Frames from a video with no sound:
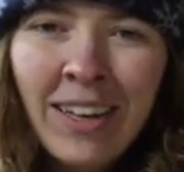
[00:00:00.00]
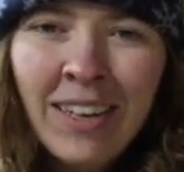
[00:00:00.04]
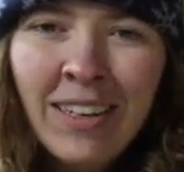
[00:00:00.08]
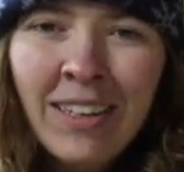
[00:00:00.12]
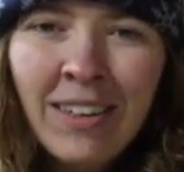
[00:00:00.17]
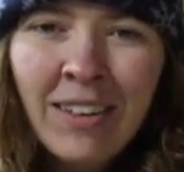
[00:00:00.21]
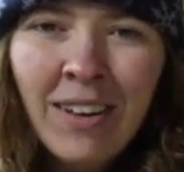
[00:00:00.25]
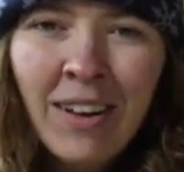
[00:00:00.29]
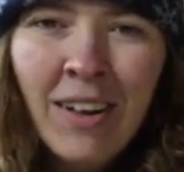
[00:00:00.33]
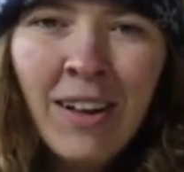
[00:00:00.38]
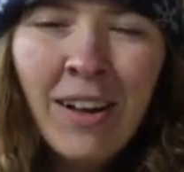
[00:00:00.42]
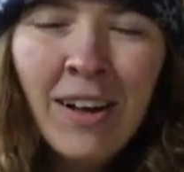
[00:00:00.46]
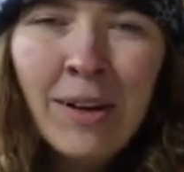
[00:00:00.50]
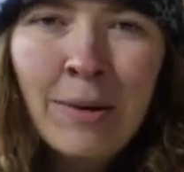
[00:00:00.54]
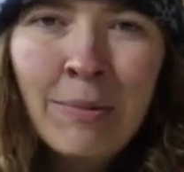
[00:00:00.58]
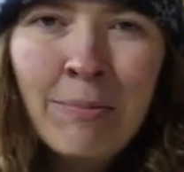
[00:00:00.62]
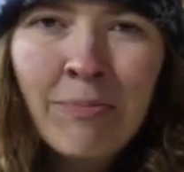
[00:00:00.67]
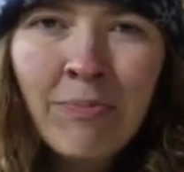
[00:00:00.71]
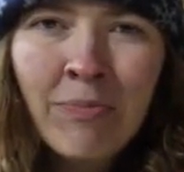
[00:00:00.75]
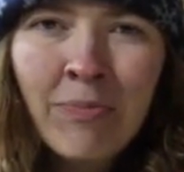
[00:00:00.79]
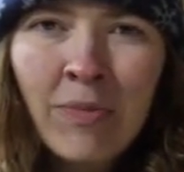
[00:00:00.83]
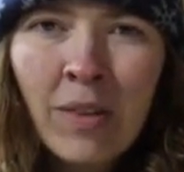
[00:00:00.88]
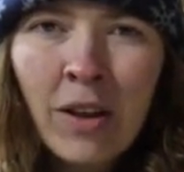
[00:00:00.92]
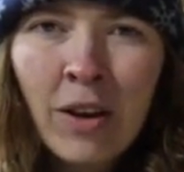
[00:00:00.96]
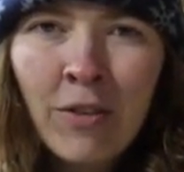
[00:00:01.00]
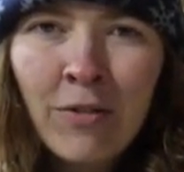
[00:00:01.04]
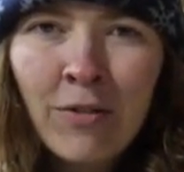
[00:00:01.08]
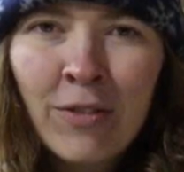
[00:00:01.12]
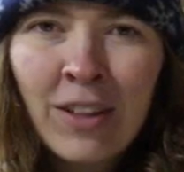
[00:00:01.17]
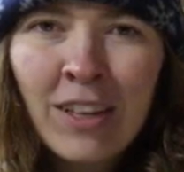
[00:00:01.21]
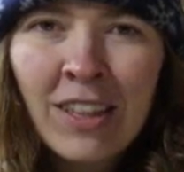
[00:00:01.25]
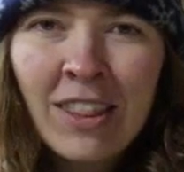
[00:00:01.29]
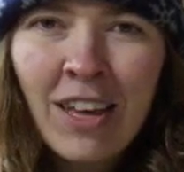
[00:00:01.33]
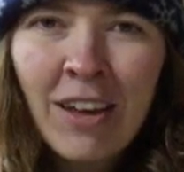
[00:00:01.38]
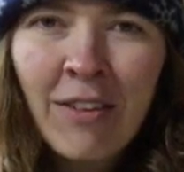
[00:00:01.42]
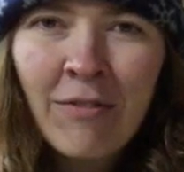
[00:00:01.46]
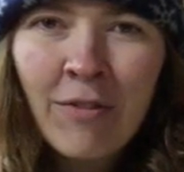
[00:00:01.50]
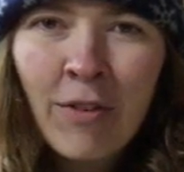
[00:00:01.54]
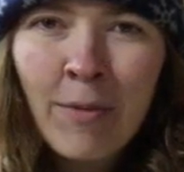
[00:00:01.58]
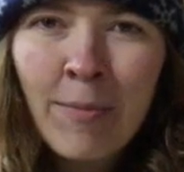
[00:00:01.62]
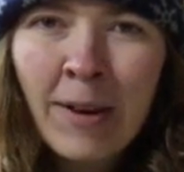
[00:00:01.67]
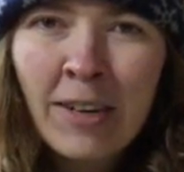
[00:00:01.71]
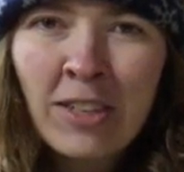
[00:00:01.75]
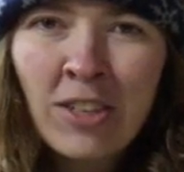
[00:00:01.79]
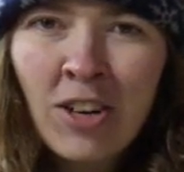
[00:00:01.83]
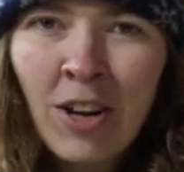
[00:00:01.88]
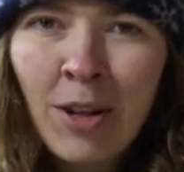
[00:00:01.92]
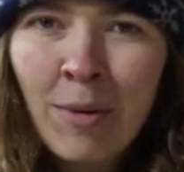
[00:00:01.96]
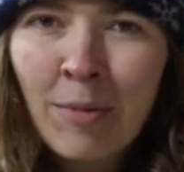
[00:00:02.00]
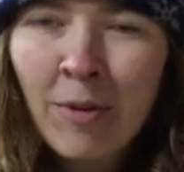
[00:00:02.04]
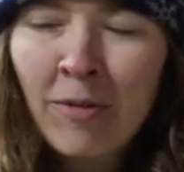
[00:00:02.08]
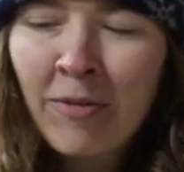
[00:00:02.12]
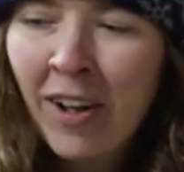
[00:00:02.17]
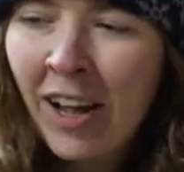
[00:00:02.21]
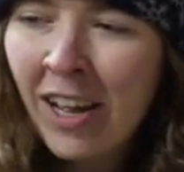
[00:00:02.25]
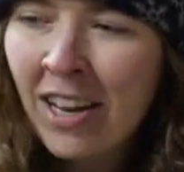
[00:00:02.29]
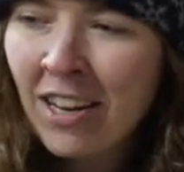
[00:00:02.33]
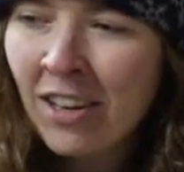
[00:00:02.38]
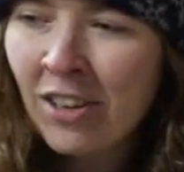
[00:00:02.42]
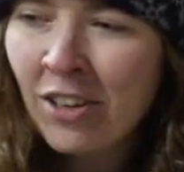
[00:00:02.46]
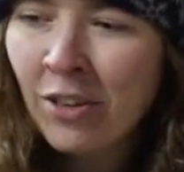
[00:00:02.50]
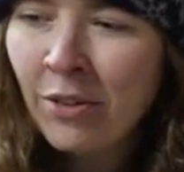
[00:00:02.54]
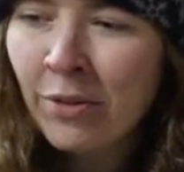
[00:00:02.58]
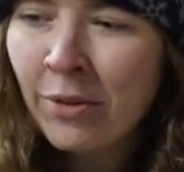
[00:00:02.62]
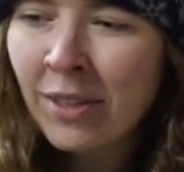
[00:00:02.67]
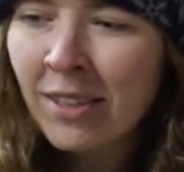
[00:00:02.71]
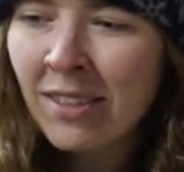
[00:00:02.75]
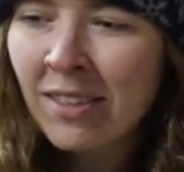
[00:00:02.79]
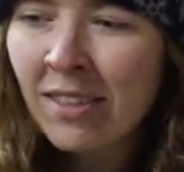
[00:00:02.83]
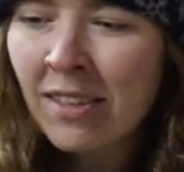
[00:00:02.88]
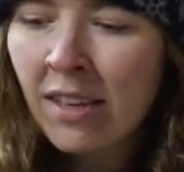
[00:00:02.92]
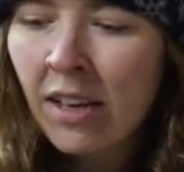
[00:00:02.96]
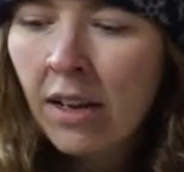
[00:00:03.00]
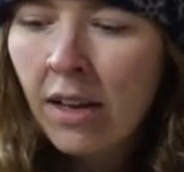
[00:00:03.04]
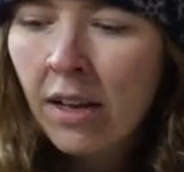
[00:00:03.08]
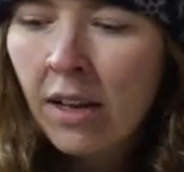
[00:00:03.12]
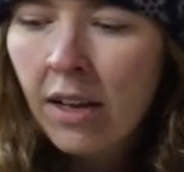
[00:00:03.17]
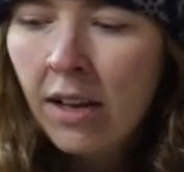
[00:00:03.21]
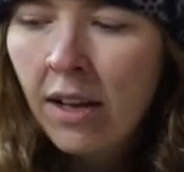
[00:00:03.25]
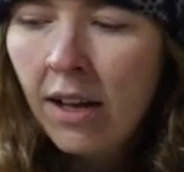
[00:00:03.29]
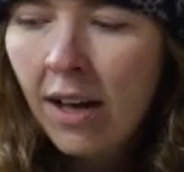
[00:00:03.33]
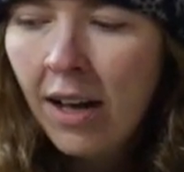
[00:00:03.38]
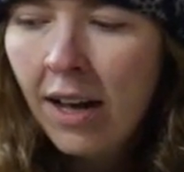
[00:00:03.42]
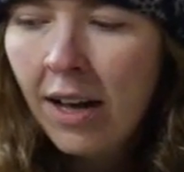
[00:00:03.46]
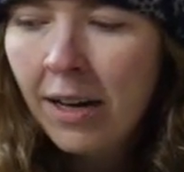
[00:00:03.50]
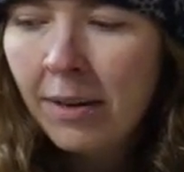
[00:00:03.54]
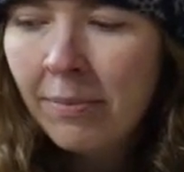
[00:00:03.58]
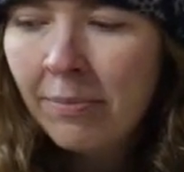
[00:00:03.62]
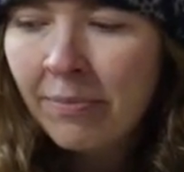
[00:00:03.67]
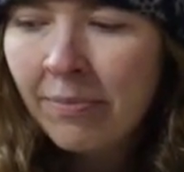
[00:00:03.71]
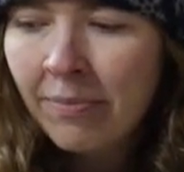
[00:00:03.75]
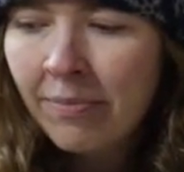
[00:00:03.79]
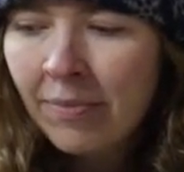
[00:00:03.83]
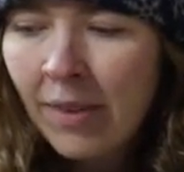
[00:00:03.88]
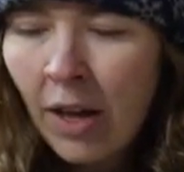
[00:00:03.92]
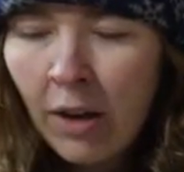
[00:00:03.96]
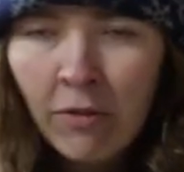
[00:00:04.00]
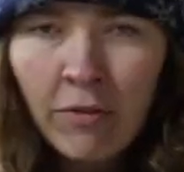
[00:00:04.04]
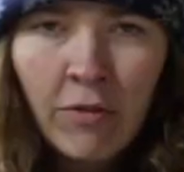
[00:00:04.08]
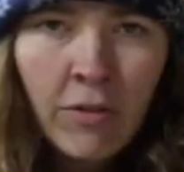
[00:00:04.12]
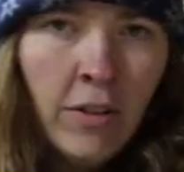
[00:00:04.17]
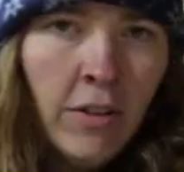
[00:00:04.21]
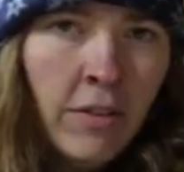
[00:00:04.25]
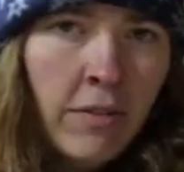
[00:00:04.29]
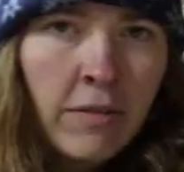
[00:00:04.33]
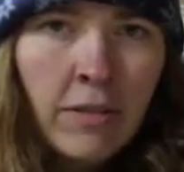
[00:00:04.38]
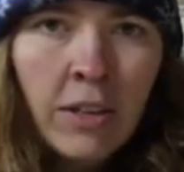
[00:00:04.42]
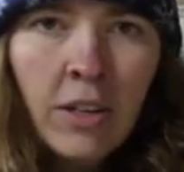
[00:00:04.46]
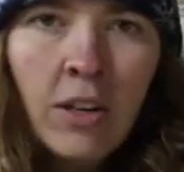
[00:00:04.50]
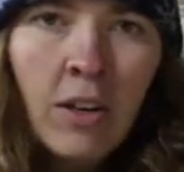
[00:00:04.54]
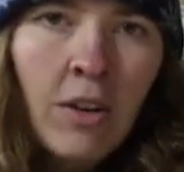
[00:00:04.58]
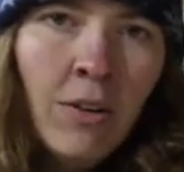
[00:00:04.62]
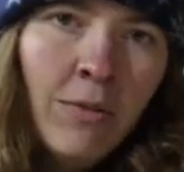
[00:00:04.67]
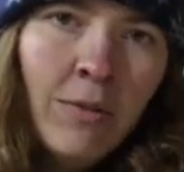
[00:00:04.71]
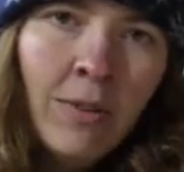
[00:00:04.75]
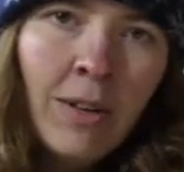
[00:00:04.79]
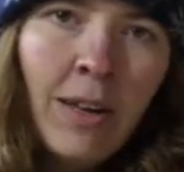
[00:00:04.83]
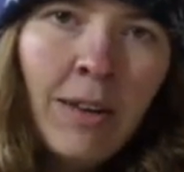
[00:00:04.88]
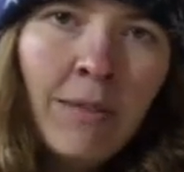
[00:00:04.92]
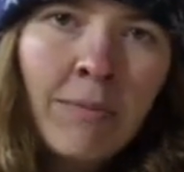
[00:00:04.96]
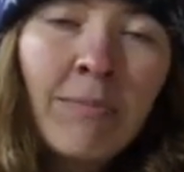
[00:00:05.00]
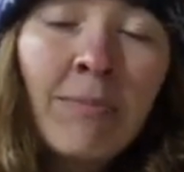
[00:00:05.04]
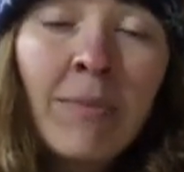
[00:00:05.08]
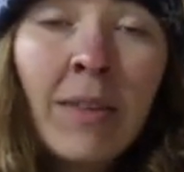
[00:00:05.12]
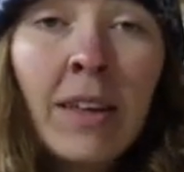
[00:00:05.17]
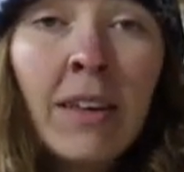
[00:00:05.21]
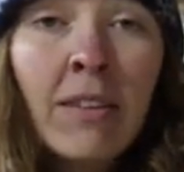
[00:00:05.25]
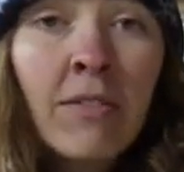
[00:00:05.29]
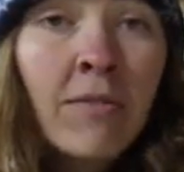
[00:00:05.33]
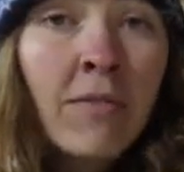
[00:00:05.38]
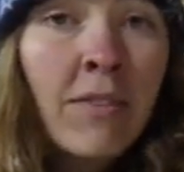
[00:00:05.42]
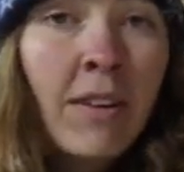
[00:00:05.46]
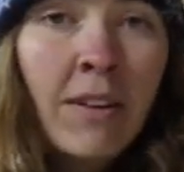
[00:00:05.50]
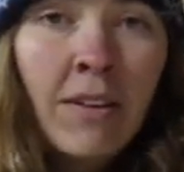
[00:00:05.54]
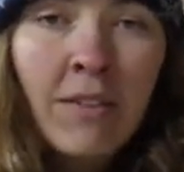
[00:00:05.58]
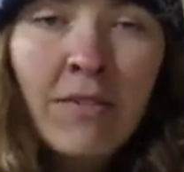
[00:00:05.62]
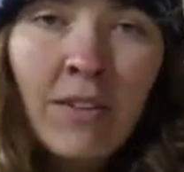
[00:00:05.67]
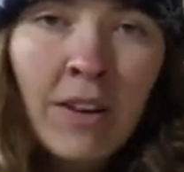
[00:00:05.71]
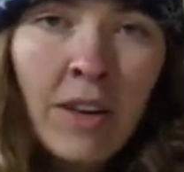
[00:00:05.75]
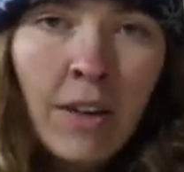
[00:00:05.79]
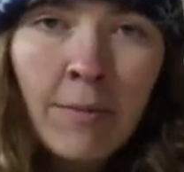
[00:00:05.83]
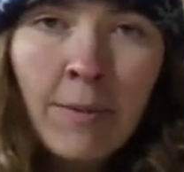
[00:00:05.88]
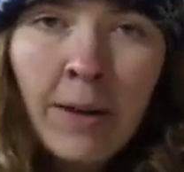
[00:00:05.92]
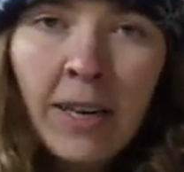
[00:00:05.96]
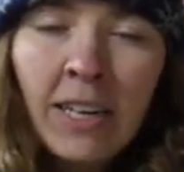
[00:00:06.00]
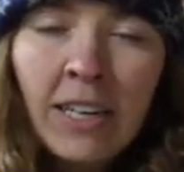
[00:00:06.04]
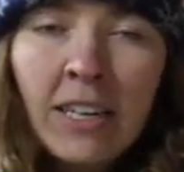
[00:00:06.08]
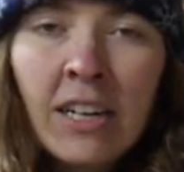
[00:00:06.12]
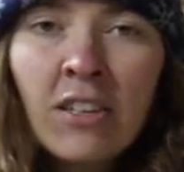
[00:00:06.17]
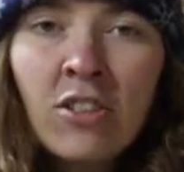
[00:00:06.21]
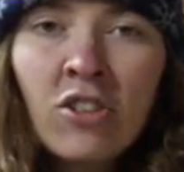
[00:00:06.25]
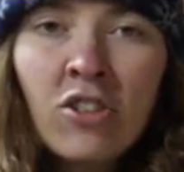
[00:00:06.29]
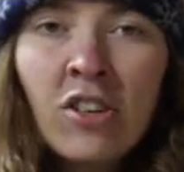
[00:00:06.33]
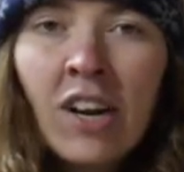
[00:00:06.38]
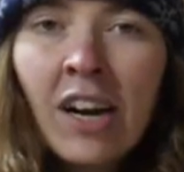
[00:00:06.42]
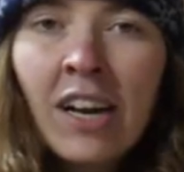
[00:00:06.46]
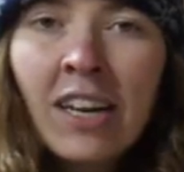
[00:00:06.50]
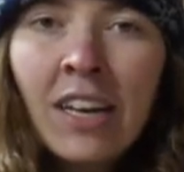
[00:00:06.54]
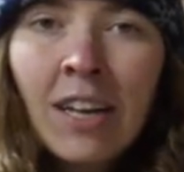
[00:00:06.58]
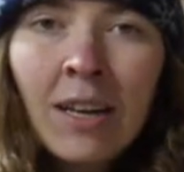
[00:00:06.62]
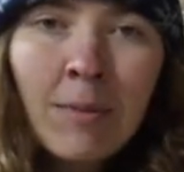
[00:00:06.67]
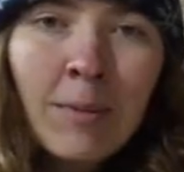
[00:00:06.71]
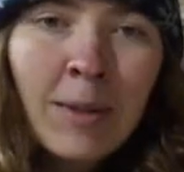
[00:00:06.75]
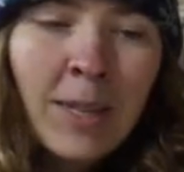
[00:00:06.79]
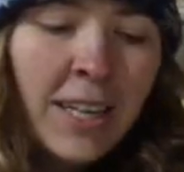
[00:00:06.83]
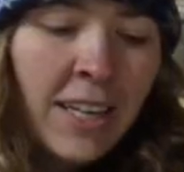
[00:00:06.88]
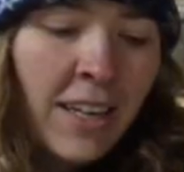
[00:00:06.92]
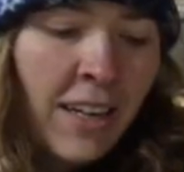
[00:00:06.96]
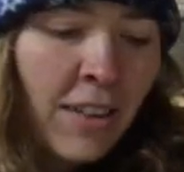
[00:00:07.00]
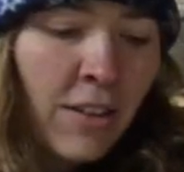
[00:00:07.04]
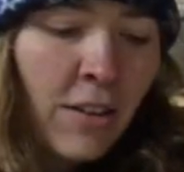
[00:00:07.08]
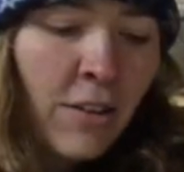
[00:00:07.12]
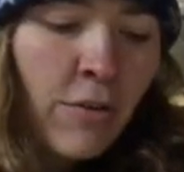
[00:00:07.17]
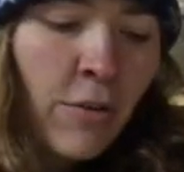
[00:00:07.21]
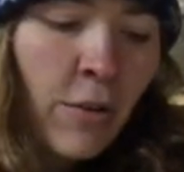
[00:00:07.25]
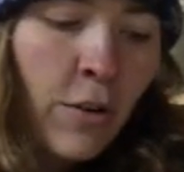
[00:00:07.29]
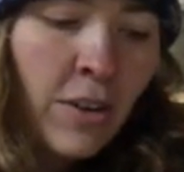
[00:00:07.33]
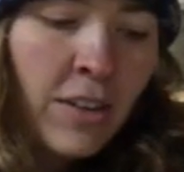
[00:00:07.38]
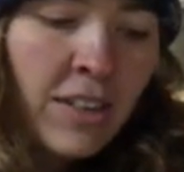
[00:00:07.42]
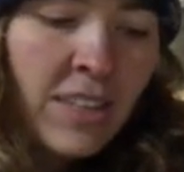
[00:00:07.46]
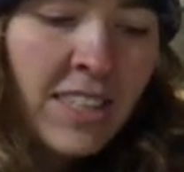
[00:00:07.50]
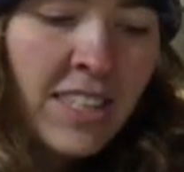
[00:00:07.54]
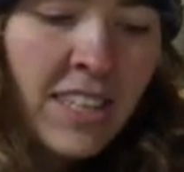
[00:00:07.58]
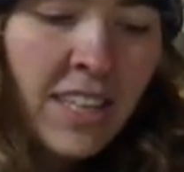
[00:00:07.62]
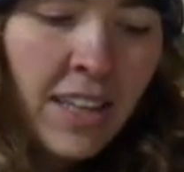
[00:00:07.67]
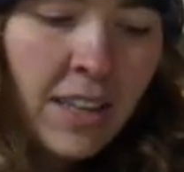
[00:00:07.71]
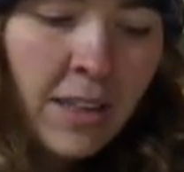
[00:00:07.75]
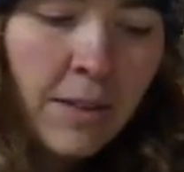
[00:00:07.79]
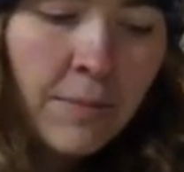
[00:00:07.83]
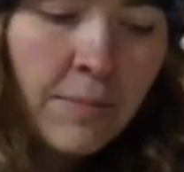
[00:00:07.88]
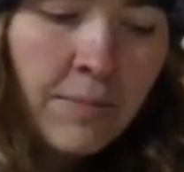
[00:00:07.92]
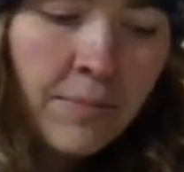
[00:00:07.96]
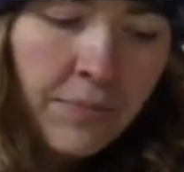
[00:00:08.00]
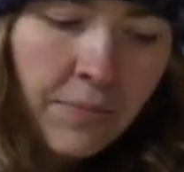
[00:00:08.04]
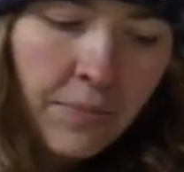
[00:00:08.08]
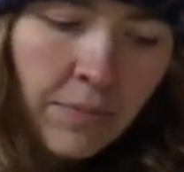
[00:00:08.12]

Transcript: And um, hopefully the information I provided you was um, helpful, you know, and I, if, if anybody does try enameling, I look forward to seeing